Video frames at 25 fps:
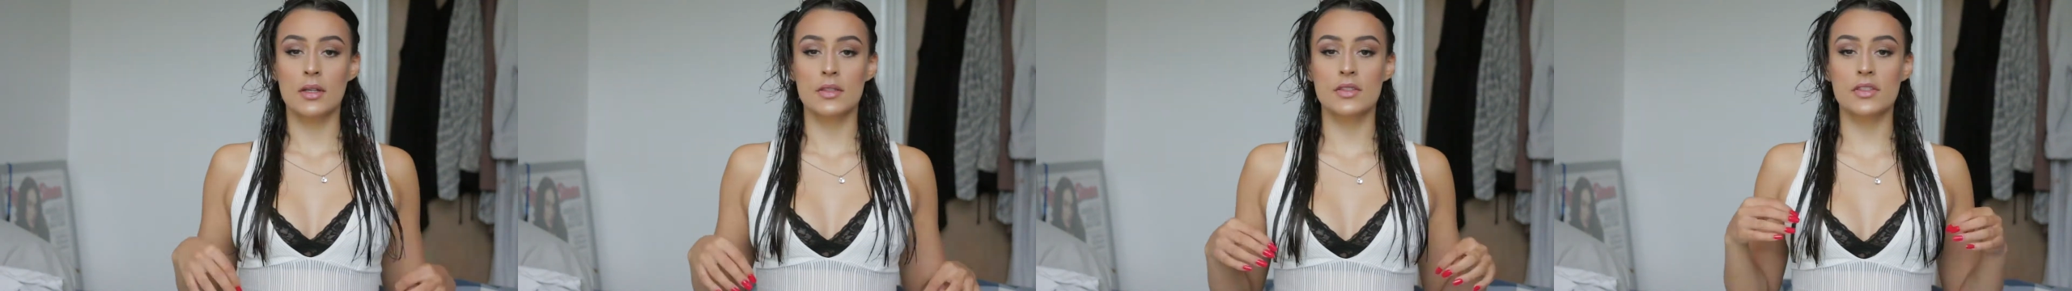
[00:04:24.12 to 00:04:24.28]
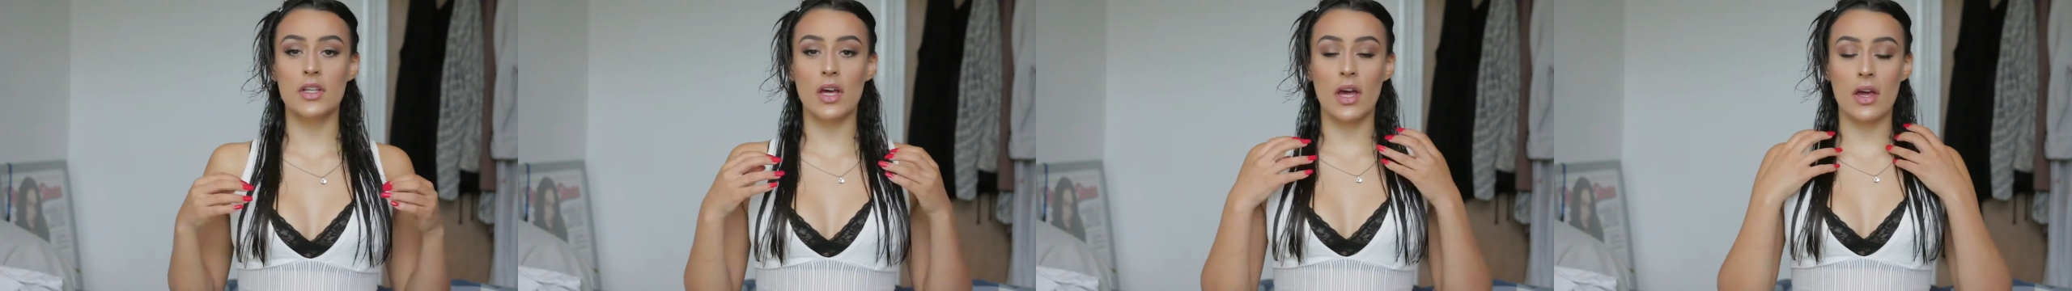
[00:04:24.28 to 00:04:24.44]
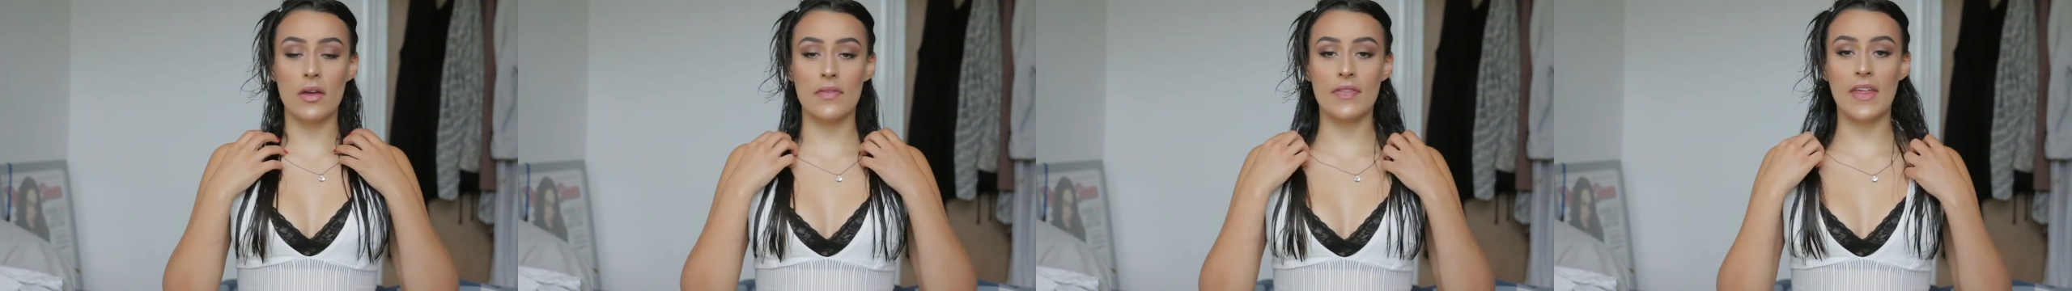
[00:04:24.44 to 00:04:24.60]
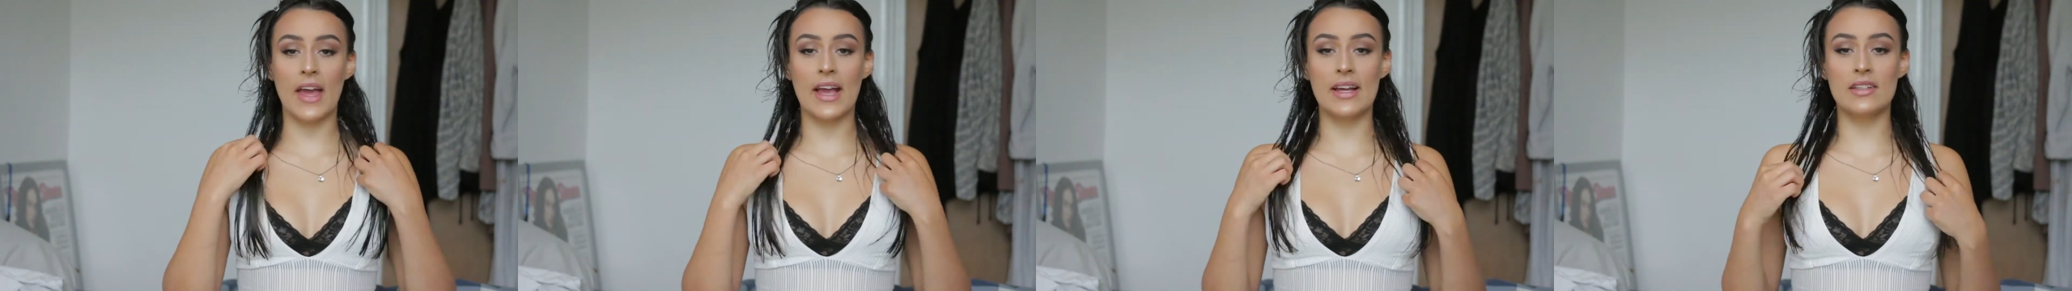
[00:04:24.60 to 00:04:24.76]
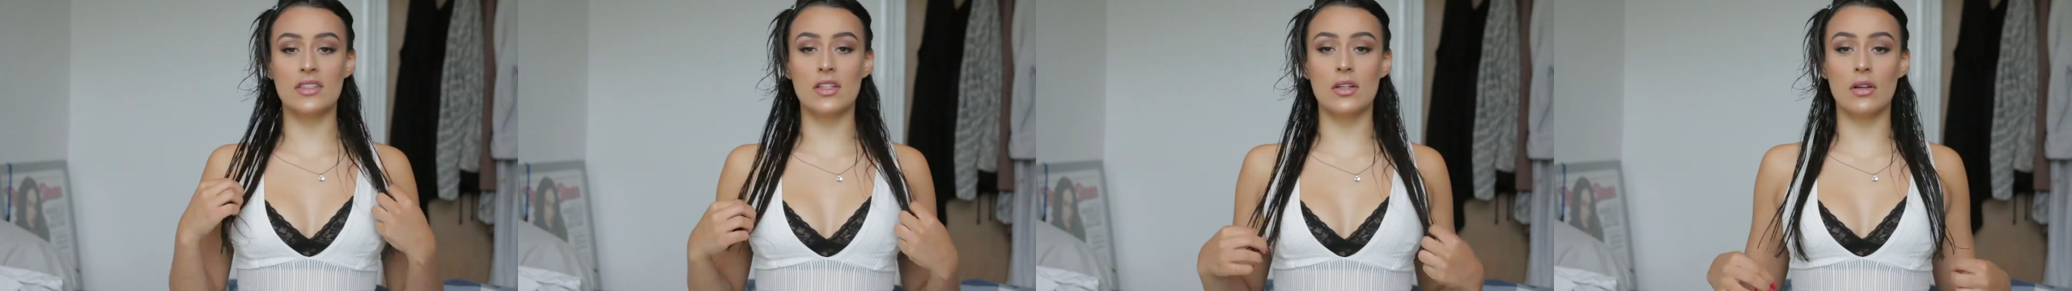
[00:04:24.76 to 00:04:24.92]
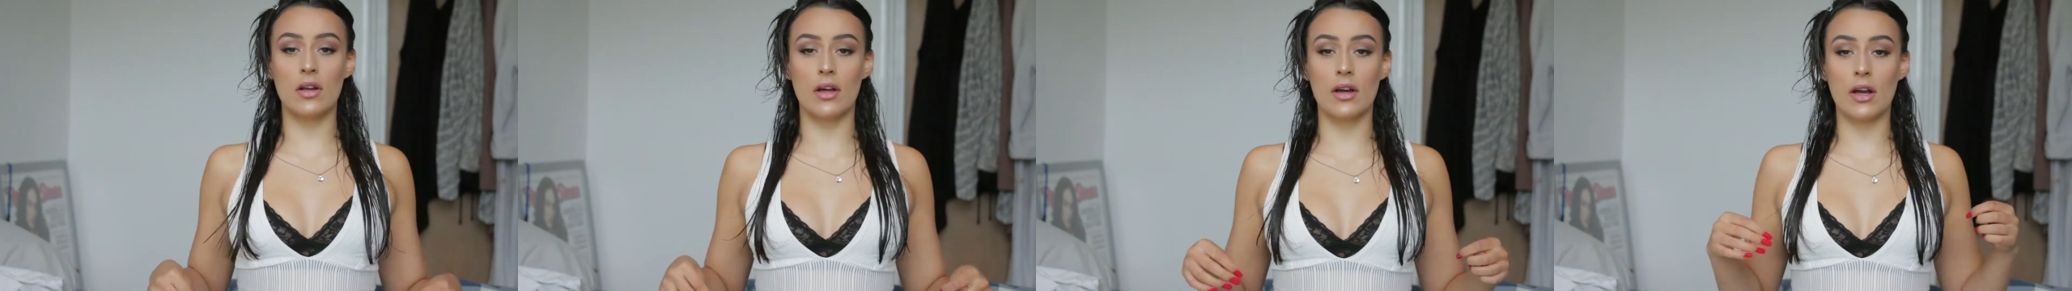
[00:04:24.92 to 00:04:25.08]
So they
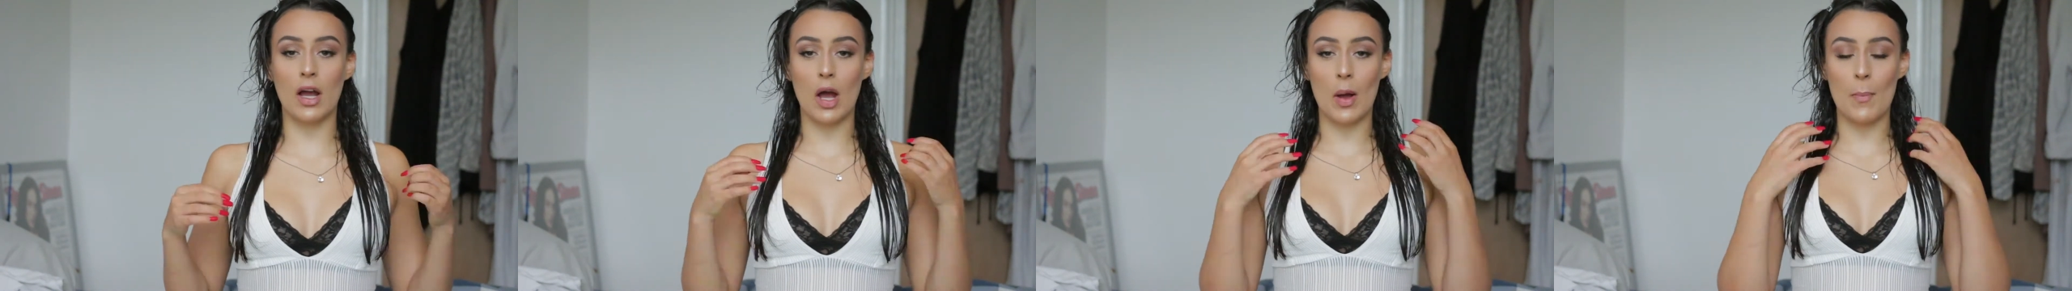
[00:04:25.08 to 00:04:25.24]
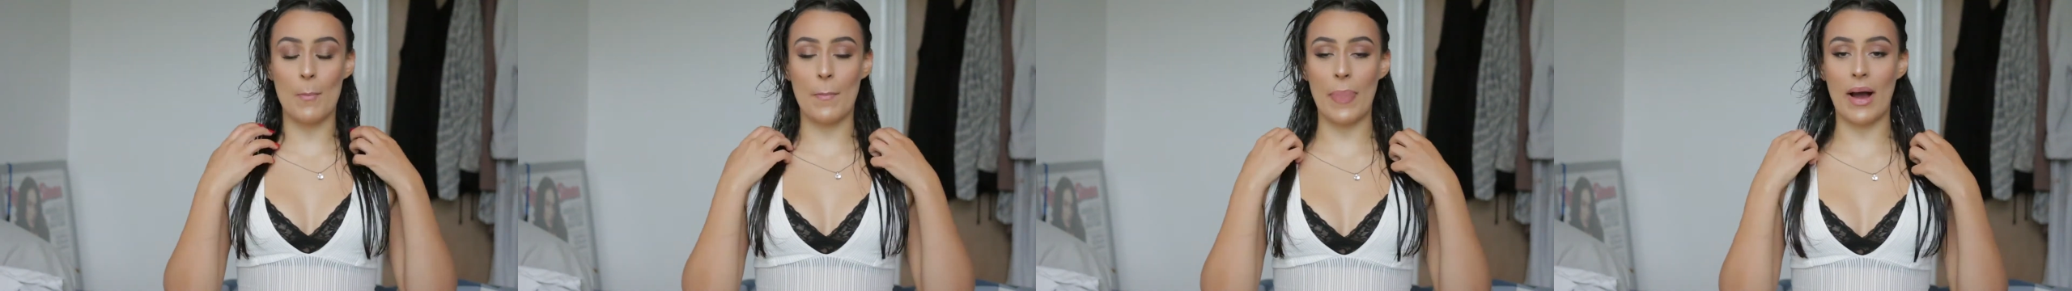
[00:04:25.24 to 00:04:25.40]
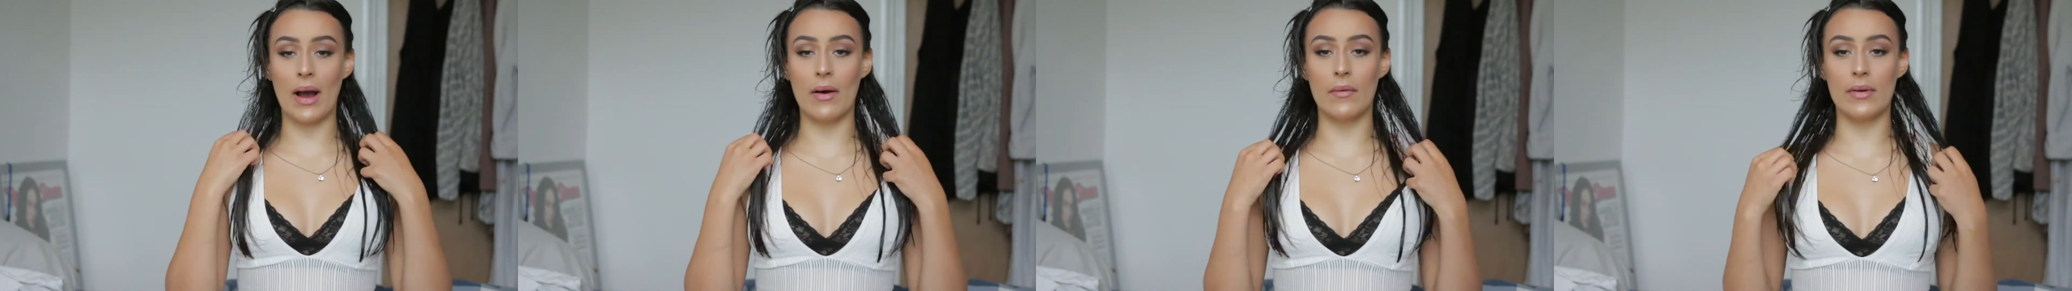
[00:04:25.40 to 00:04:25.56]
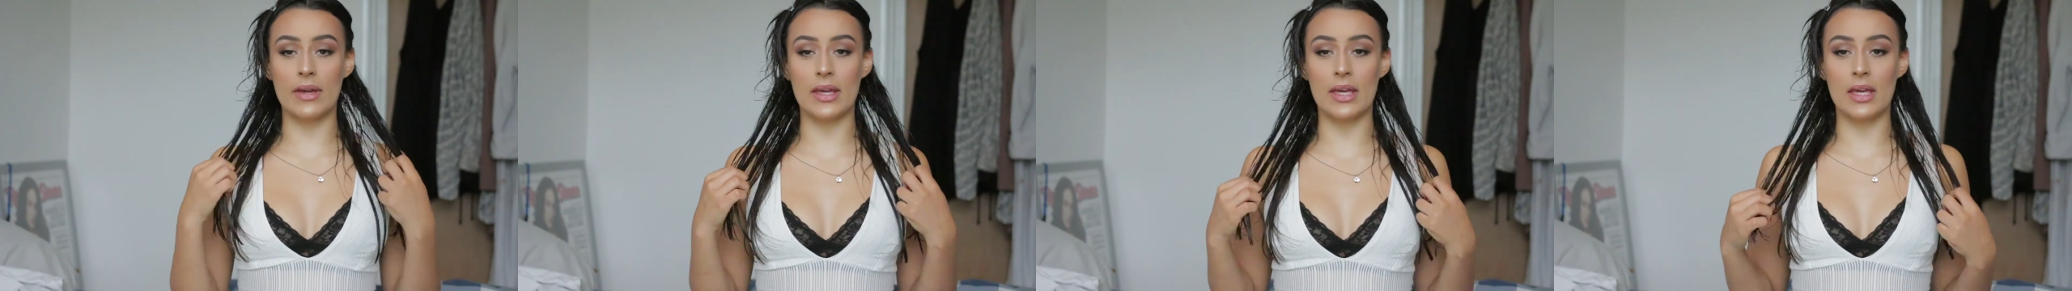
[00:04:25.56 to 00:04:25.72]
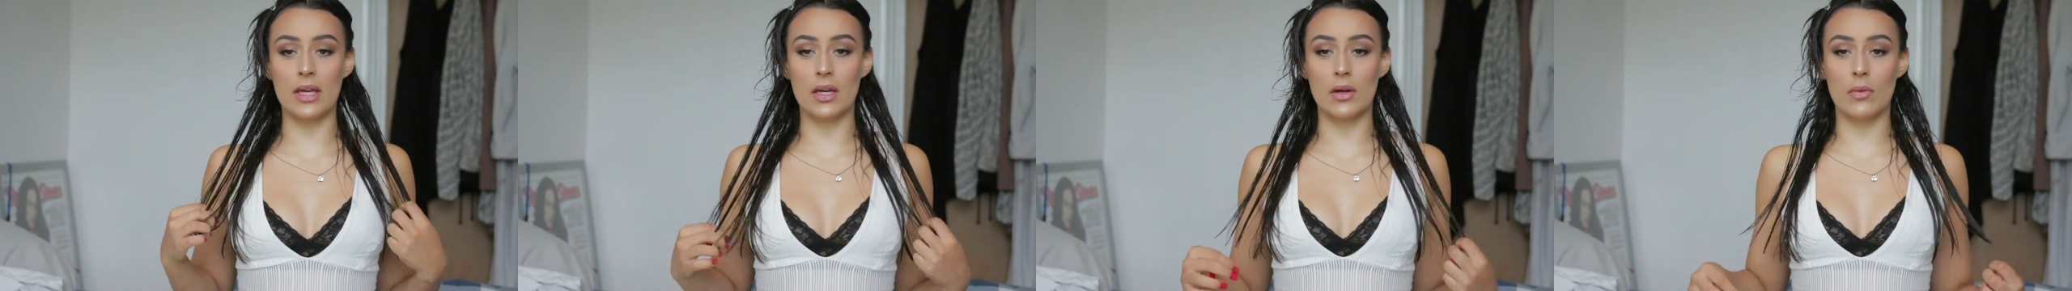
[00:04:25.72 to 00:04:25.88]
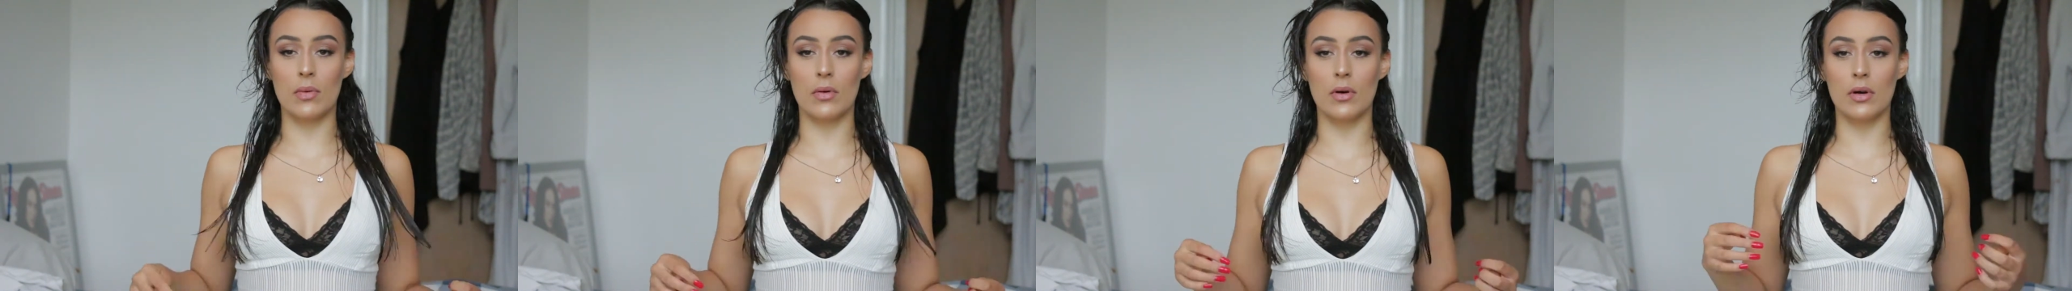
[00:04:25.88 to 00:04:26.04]
do look about
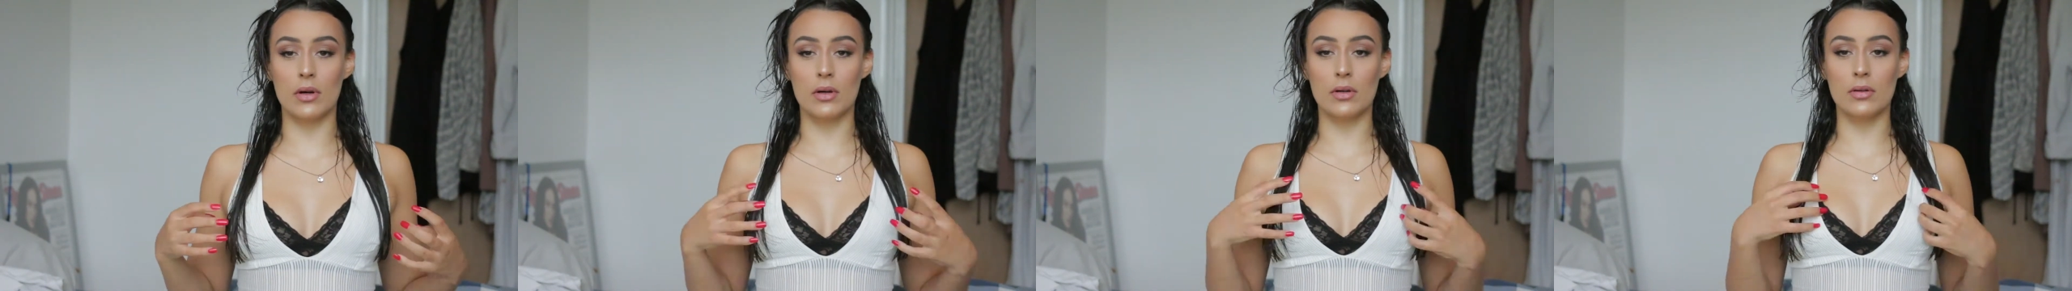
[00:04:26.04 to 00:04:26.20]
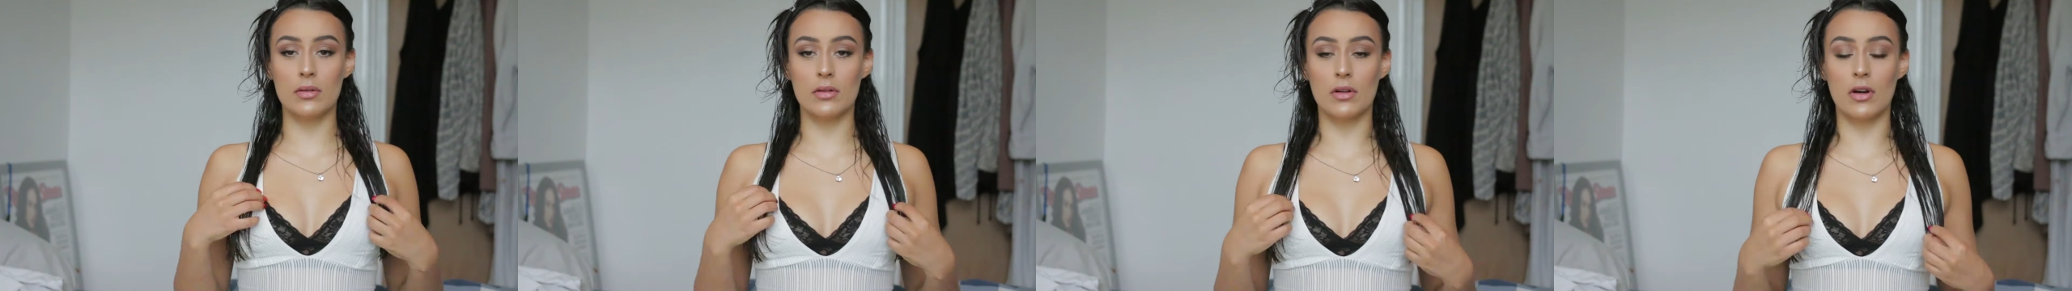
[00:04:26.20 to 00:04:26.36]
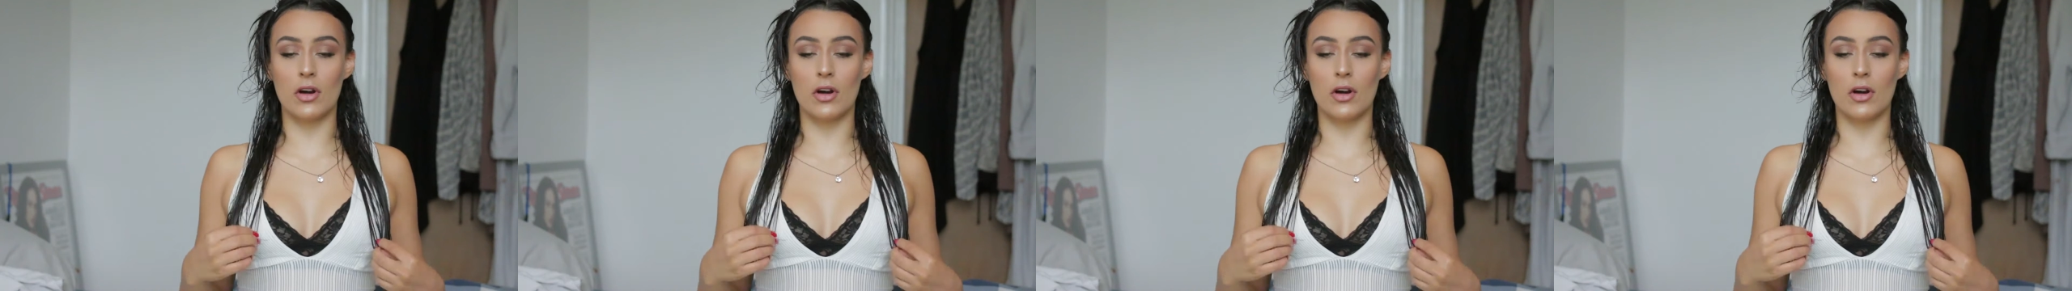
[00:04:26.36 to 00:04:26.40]
equal.